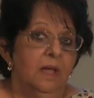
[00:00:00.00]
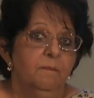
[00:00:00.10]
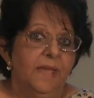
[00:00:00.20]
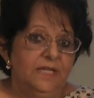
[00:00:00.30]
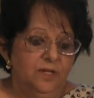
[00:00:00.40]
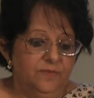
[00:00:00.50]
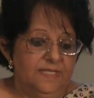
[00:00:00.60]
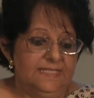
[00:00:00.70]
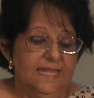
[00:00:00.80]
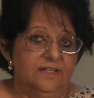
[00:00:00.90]
Many of
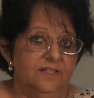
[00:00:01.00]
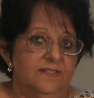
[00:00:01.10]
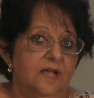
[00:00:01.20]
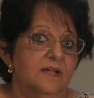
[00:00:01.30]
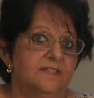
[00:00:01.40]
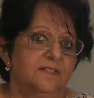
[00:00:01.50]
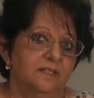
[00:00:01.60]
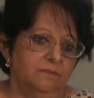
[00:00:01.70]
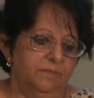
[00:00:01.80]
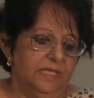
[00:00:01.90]
these letters are
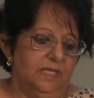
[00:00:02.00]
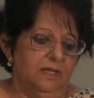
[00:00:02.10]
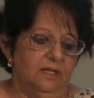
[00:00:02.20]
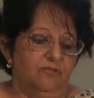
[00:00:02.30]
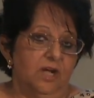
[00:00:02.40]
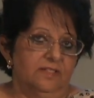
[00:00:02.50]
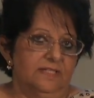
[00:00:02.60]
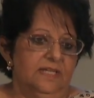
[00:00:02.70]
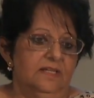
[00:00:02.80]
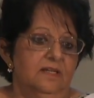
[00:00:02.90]
still being
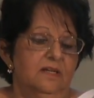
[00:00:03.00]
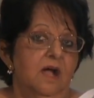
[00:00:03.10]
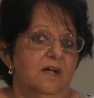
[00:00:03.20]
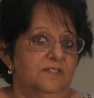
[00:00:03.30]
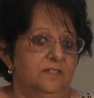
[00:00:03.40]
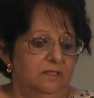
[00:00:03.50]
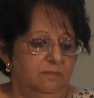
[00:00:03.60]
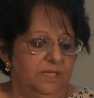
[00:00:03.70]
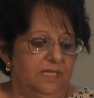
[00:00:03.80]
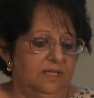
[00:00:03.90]
translated, are still
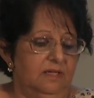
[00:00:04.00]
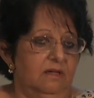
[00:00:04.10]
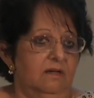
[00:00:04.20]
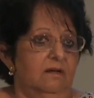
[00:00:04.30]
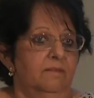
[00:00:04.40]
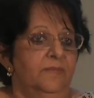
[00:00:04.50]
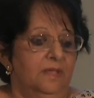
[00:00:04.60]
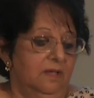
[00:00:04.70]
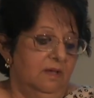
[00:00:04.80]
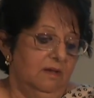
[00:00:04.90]
being, uh,
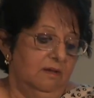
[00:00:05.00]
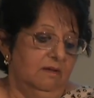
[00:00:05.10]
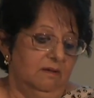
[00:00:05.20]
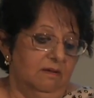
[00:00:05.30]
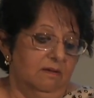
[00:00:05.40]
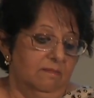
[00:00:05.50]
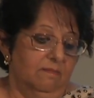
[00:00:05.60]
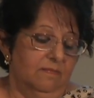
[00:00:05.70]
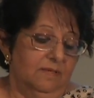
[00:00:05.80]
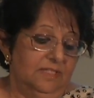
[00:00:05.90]

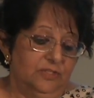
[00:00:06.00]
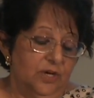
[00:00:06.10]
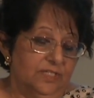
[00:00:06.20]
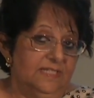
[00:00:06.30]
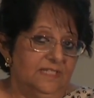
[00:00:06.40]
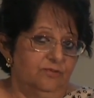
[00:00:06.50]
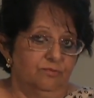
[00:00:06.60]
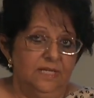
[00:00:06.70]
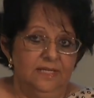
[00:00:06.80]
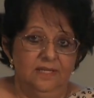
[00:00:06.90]
um, it's not easy to
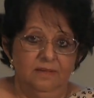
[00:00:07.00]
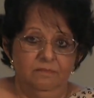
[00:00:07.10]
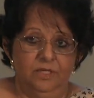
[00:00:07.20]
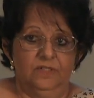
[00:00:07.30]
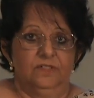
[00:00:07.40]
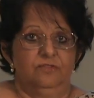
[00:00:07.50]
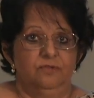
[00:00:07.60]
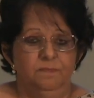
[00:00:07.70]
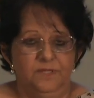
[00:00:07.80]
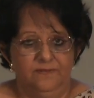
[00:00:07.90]
read them because the
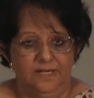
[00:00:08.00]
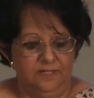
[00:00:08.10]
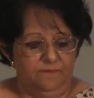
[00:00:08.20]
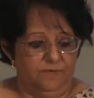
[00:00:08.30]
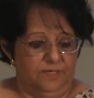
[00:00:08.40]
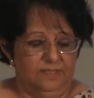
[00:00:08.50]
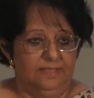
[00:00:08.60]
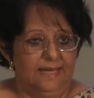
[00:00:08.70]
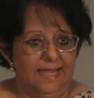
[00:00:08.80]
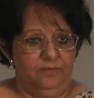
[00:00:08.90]
script is very different,
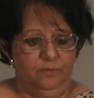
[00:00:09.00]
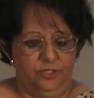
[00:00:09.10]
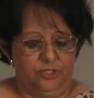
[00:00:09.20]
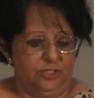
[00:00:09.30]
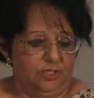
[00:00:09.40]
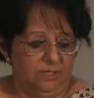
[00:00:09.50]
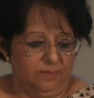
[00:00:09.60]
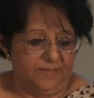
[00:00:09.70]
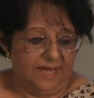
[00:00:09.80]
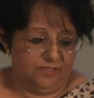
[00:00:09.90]
the language
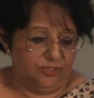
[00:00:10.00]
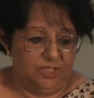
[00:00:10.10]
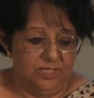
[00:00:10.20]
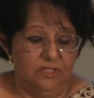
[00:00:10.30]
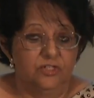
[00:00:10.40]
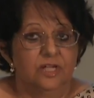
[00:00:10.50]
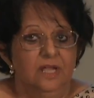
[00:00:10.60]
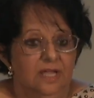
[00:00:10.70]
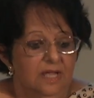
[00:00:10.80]
um, has changed.